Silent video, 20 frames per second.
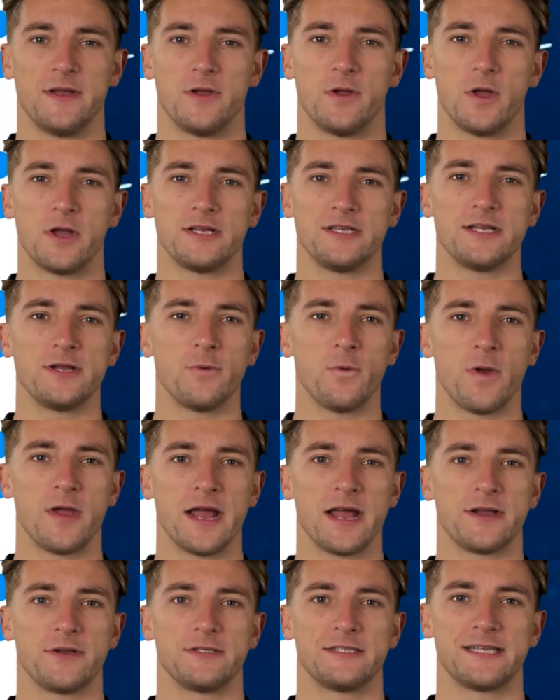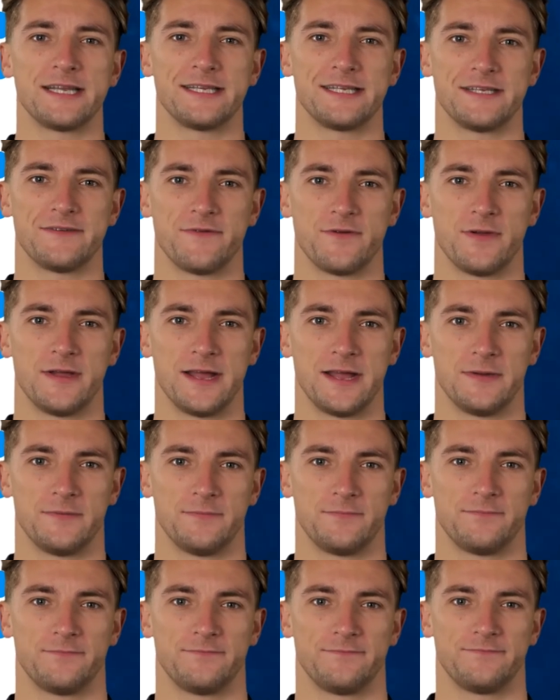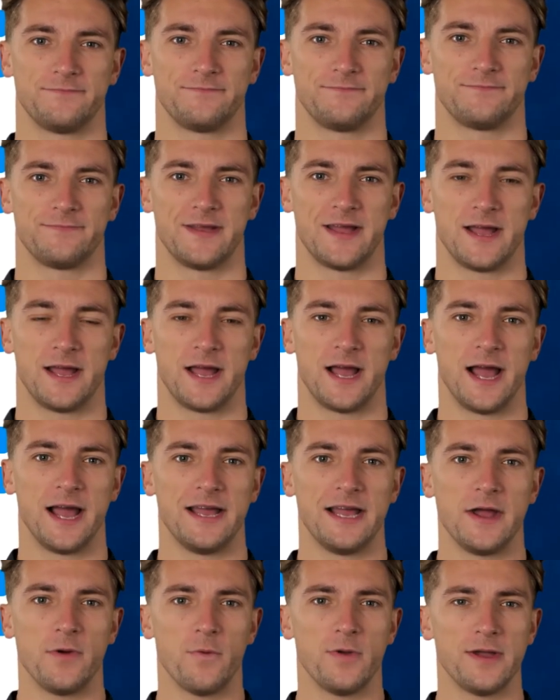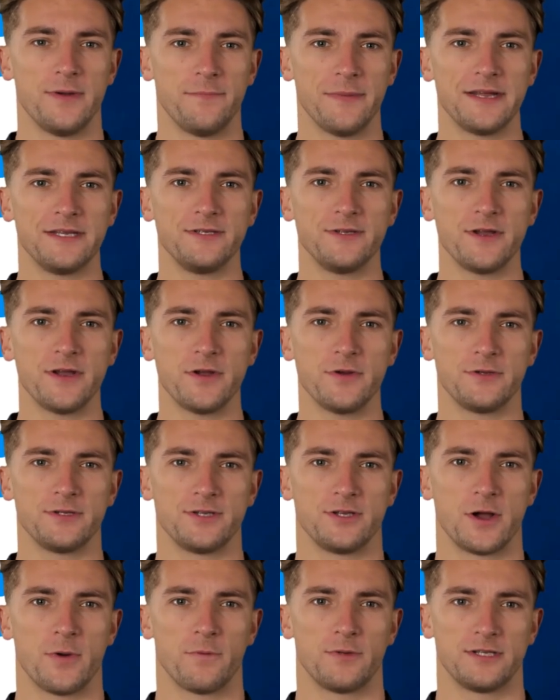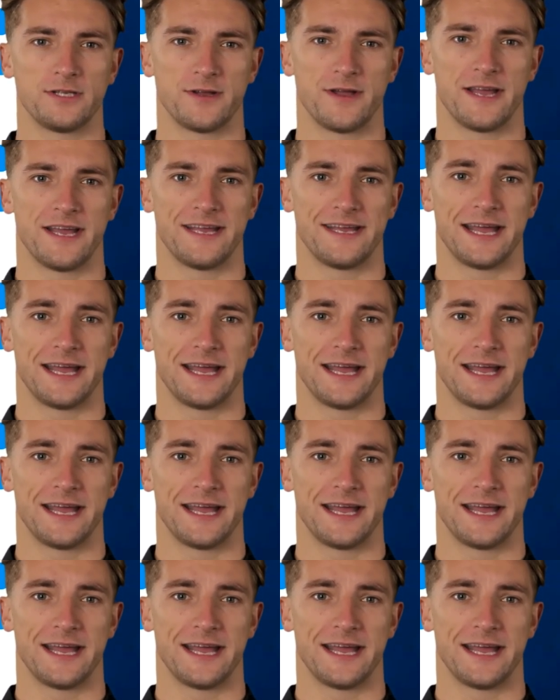Question 163. A network administrator is troubleshooting